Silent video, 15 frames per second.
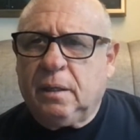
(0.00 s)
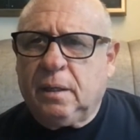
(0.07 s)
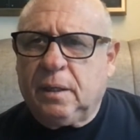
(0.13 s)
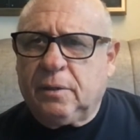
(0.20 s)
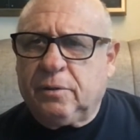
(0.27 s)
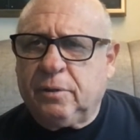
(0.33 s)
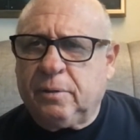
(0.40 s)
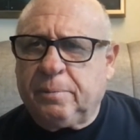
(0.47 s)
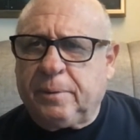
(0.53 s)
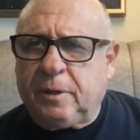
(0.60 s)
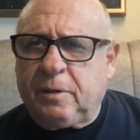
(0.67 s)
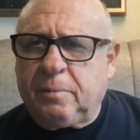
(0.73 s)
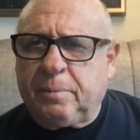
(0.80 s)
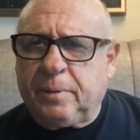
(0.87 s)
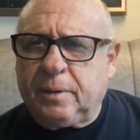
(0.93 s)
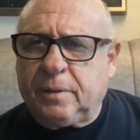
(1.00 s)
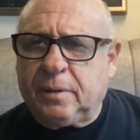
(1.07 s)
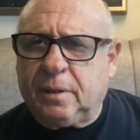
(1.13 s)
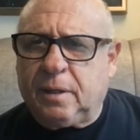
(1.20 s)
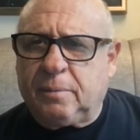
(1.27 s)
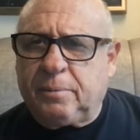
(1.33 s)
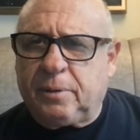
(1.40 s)
As Srila Prabhupada's
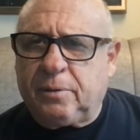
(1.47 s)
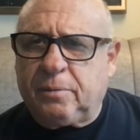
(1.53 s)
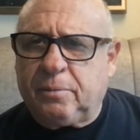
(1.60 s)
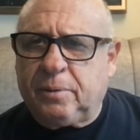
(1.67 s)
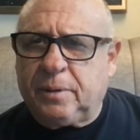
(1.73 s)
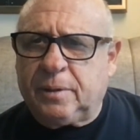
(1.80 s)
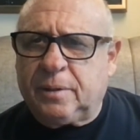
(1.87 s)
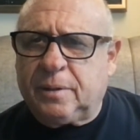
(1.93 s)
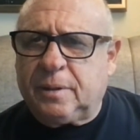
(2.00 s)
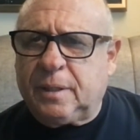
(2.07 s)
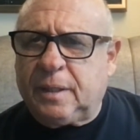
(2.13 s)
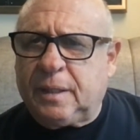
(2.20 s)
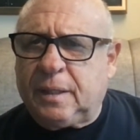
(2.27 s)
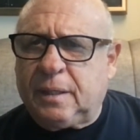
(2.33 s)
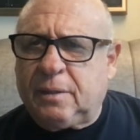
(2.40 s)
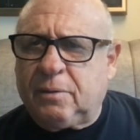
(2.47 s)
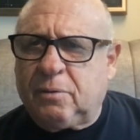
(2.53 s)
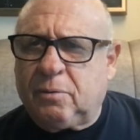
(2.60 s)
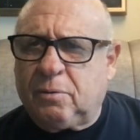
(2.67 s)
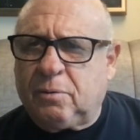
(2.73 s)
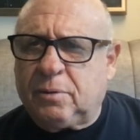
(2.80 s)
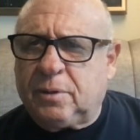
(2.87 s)
godbrother once said,
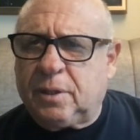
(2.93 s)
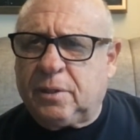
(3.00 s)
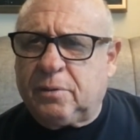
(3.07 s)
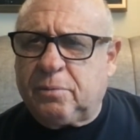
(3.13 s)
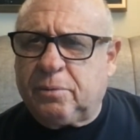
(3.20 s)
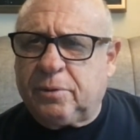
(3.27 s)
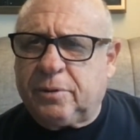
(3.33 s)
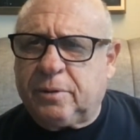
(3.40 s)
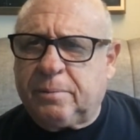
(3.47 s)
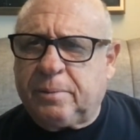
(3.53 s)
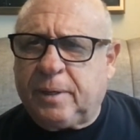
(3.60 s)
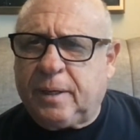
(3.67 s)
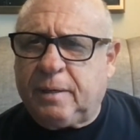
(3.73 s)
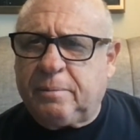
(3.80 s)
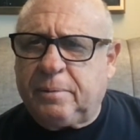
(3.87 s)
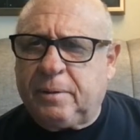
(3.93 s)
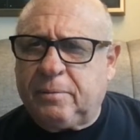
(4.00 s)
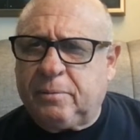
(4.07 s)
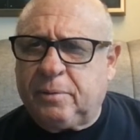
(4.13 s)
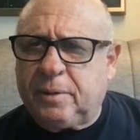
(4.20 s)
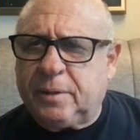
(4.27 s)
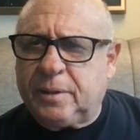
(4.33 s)
hold such worship high above
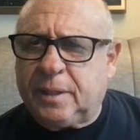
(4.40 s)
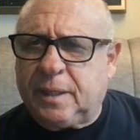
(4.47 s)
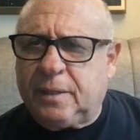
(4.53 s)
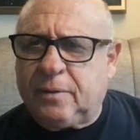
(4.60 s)
one's head.